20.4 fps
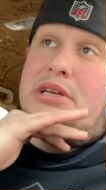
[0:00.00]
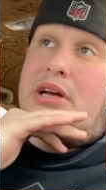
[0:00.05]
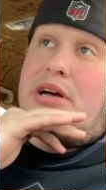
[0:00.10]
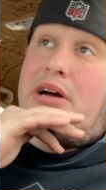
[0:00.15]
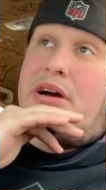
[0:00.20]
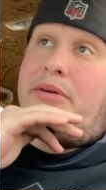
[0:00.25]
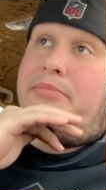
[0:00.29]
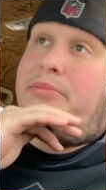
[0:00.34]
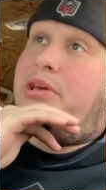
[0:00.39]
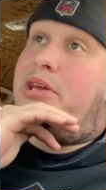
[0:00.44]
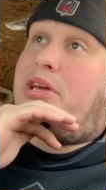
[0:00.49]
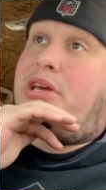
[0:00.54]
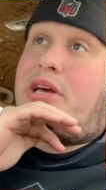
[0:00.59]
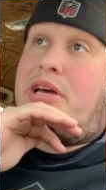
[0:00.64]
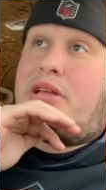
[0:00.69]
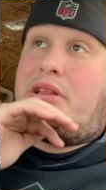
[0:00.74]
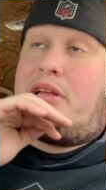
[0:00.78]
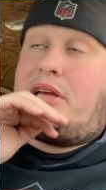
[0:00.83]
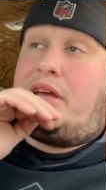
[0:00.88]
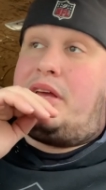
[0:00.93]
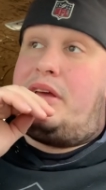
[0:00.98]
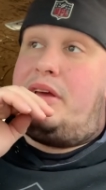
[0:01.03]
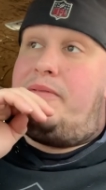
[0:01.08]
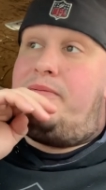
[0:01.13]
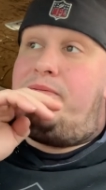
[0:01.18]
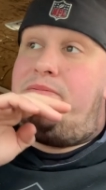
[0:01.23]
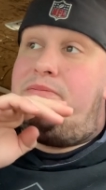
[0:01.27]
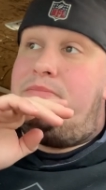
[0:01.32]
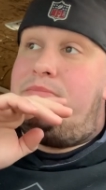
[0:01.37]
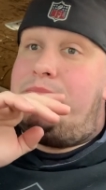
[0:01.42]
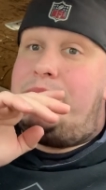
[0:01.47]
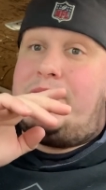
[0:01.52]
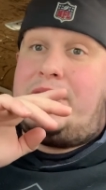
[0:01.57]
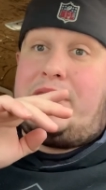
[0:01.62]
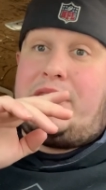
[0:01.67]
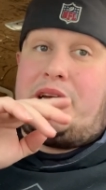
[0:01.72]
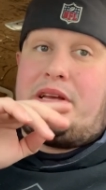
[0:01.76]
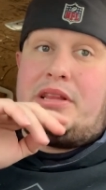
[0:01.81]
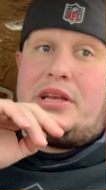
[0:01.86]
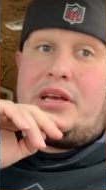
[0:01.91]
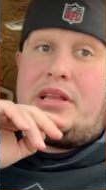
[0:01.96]
I mean, yeah, like if, well,
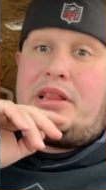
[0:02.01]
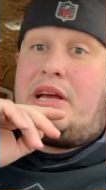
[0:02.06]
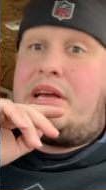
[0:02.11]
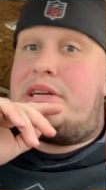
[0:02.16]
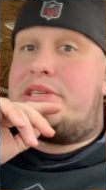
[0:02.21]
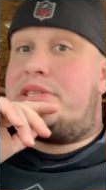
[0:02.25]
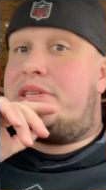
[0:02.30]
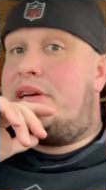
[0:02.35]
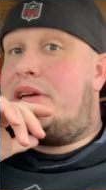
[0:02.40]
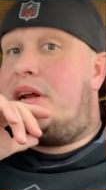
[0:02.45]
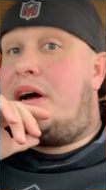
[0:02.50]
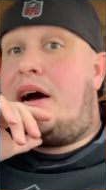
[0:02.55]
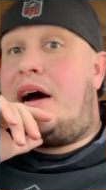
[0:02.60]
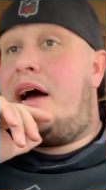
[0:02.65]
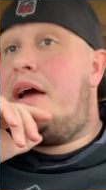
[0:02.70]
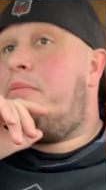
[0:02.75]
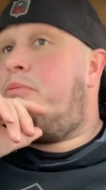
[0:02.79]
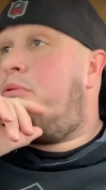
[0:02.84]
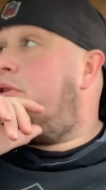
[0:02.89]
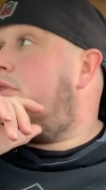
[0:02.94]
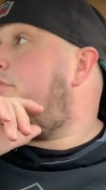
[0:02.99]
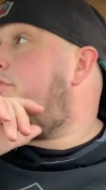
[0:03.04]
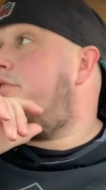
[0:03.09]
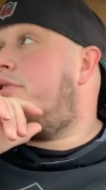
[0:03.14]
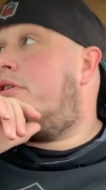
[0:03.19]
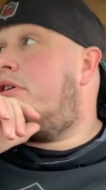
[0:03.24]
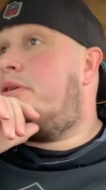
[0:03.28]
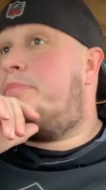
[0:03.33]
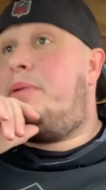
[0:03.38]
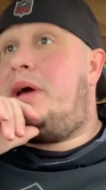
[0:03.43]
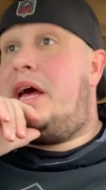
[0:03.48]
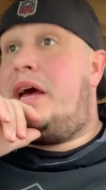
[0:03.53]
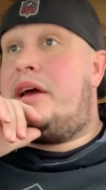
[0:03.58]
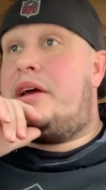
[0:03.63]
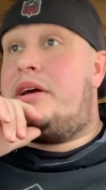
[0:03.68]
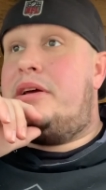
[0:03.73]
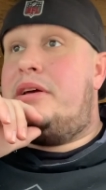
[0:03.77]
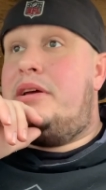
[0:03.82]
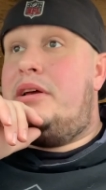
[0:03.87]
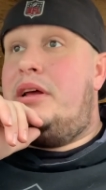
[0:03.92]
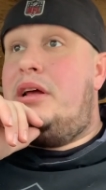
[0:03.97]
yeah, like like I said, I want Chark
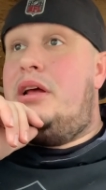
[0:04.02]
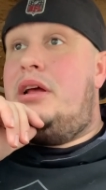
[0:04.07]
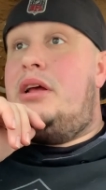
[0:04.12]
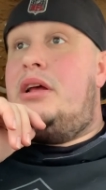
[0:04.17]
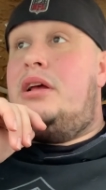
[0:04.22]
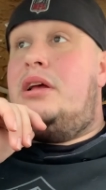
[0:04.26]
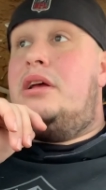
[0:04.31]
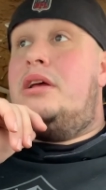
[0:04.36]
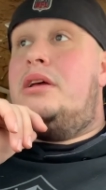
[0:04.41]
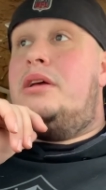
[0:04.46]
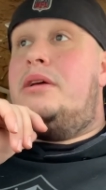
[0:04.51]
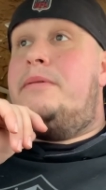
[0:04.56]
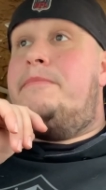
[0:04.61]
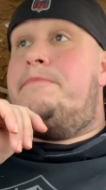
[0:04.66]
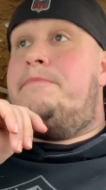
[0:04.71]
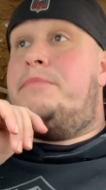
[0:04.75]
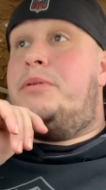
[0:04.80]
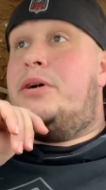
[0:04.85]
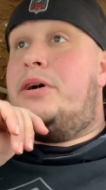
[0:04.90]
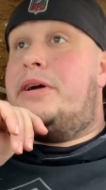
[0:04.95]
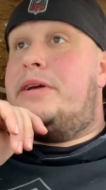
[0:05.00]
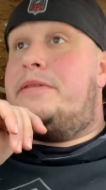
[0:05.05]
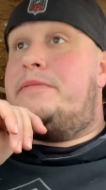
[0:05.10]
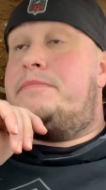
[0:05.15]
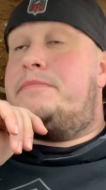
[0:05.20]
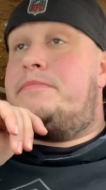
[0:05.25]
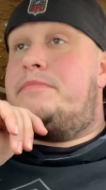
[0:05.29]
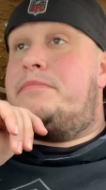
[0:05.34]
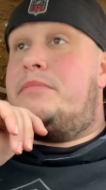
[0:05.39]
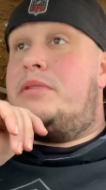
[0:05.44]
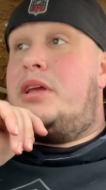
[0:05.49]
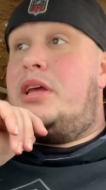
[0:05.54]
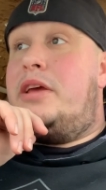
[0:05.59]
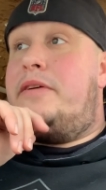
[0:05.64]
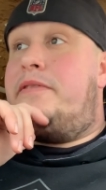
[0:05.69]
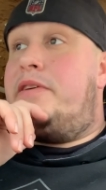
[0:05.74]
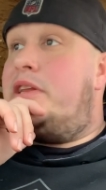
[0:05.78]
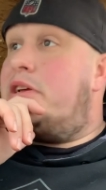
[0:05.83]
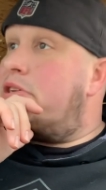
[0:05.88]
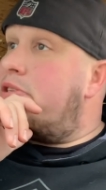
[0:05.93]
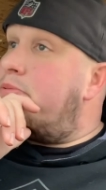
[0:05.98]
back, but if
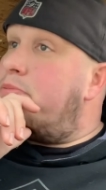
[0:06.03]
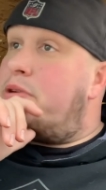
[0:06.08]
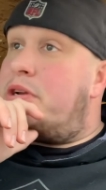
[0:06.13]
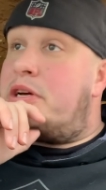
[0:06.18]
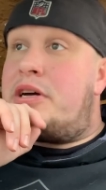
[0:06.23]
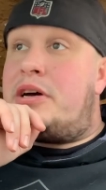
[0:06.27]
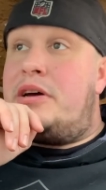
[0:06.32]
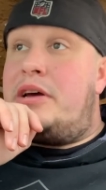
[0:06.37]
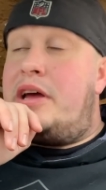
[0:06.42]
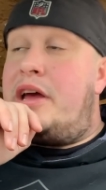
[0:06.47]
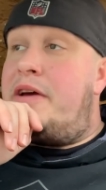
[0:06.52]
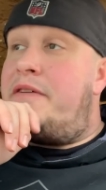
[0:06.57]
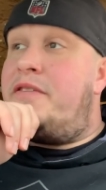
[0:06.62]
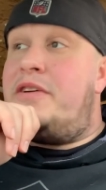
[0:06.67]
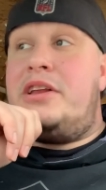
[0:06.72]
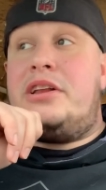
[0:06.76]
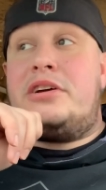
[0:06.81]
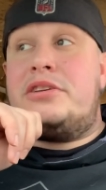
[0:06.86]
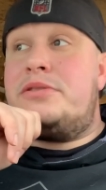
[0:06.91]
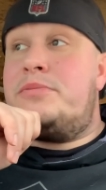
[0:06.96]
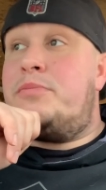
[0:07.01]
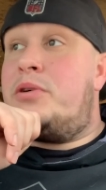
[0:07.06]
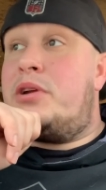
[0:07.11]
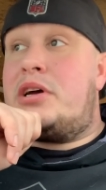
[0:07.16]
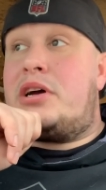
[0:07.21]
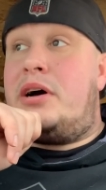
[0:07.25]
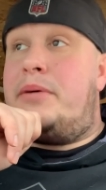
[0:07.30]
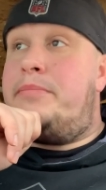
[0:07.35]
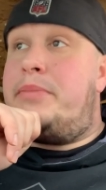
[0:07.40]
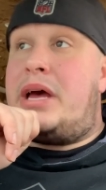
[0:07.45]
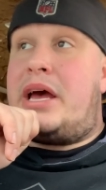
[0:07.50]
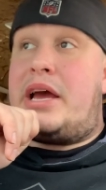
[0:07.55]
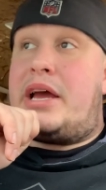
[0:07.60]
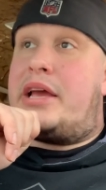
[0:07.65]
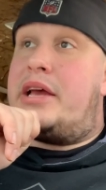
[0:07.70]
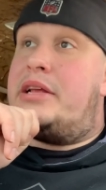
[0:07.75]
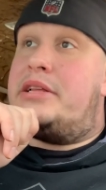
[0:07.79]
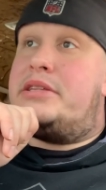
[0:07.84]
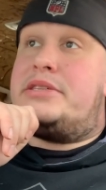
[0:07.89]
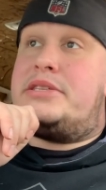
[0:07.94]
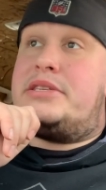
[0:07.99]
he doesn't want to come, if he doesn't want to come
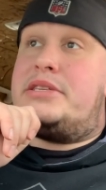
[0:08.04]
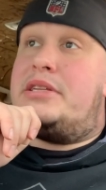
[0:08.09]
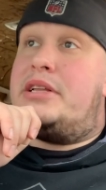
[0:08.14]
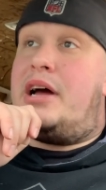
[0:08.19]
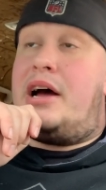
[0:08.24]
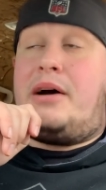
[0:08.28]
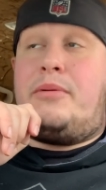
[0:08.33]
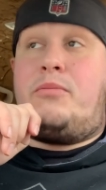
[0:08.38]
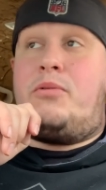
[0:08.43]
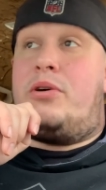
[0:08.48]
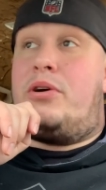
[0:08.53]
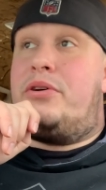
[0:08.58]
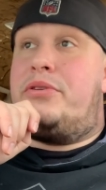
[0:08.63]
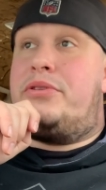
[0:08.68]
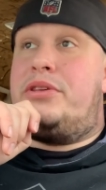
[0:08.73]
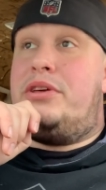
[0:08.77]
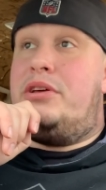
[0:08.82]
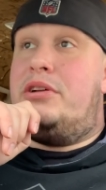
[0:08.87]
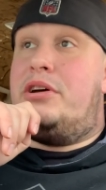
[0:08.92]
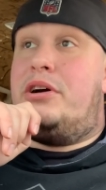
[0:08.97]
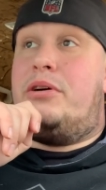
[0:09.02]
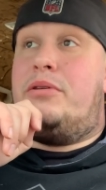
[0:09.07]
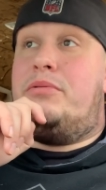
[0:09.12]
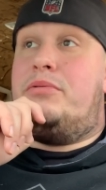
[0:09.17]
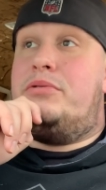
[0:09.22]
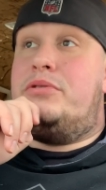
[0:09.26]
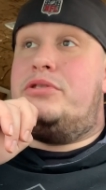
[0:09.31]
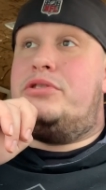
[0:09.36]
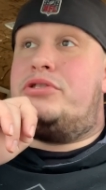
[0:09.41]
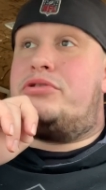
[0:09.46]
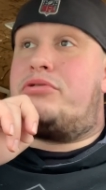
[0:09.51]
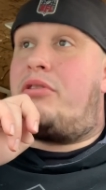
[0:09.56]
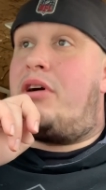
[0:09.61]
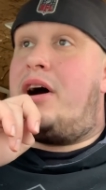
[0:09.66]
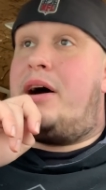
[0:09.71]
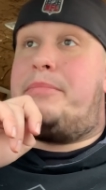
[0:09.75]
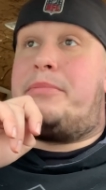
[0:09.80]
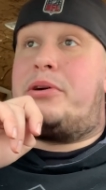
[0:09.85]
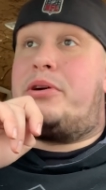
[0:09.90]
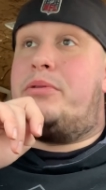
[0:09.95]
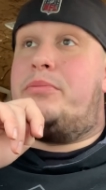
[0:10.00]
back, it's not worth you know
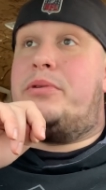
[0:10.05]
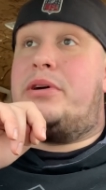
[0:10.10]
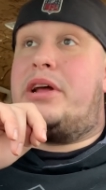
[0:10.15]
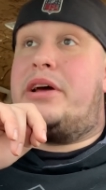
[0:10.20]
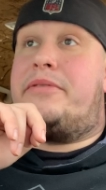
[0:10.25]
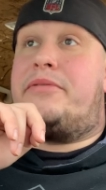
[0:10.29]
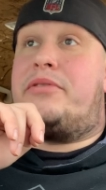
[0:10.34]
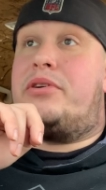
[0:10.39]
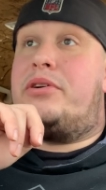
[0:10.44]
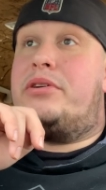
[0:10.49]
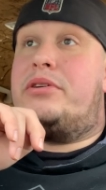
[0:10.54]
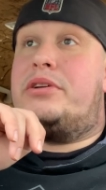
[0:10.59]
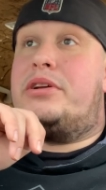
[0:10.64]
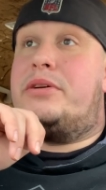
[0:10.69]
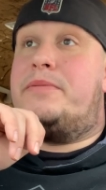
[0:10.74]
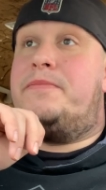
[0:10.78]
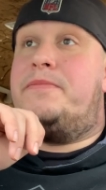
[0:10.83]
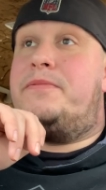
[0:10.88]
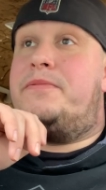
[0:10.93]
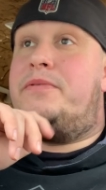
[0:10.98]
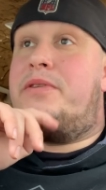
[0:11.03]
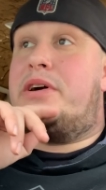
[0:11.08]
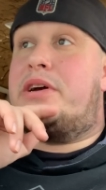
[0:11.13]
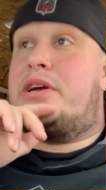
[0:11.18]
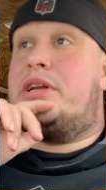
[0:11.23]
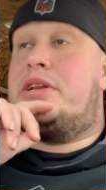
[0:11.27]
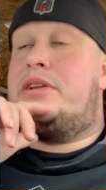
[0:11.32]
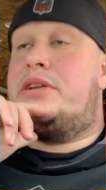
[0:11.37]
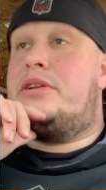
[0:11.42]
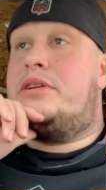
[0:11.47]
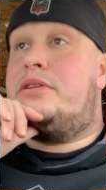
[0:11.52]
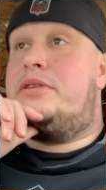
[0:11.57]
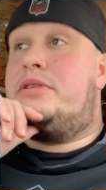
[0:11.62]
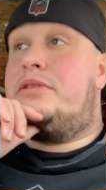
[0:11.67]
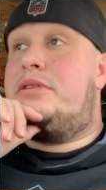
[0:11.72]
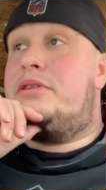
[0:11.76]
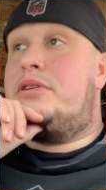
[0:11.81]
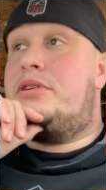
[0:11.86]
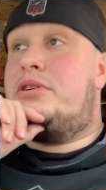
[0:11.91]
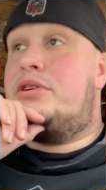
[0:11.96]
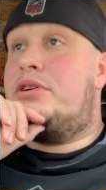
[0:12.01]
drama or whatever to fucking
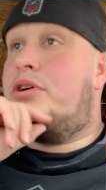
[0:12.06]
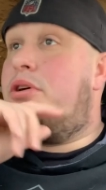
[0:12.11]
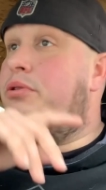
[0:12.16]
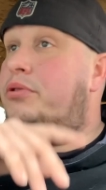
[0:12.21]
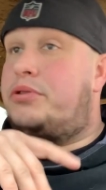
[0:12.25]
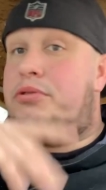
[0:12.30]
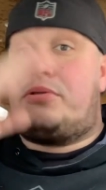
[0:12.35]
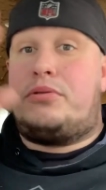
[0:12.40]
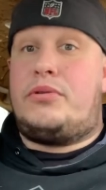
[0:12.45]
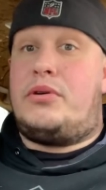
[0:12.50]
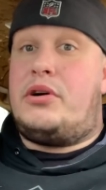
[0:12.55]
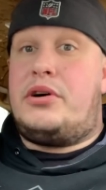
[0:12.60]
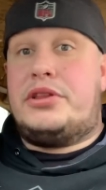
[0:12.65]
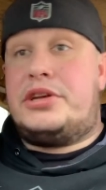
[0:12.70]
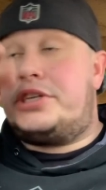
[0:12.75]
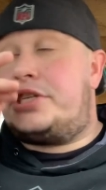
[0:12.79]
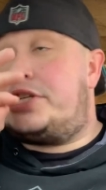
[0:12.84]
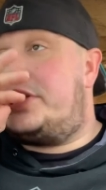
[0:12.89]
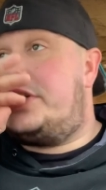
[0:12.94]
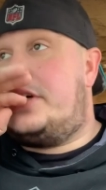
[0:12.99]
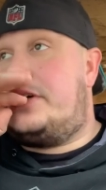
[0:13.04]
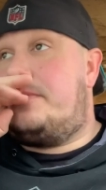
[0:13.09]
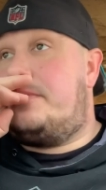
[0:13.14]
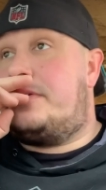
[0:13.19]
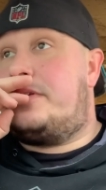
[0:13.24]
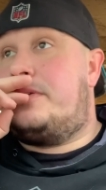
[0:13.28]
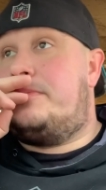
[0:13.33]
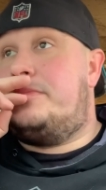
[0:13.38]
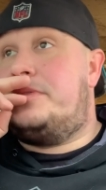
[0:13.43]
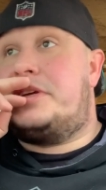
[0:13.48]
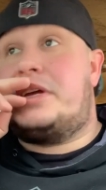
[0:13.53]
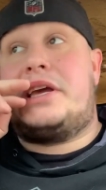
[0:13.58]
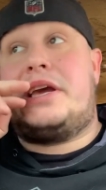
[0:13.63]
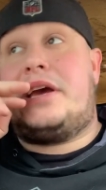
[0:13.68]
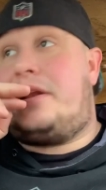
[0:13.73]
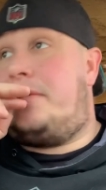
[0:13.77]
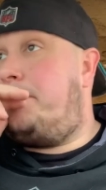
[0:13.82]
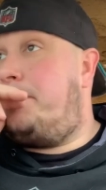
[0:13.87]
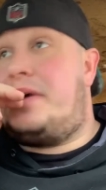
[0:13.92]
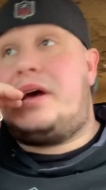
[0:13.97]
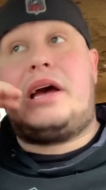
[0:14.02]
go through all this shit with him to
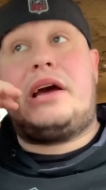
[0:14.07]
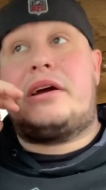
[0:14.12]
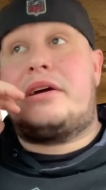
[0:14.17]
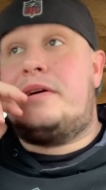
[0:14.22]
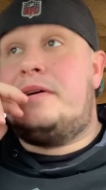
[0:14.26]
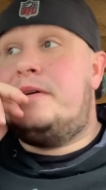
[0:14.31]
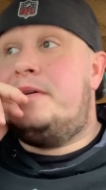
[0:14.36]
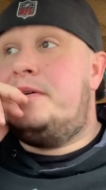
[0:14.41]
get him back.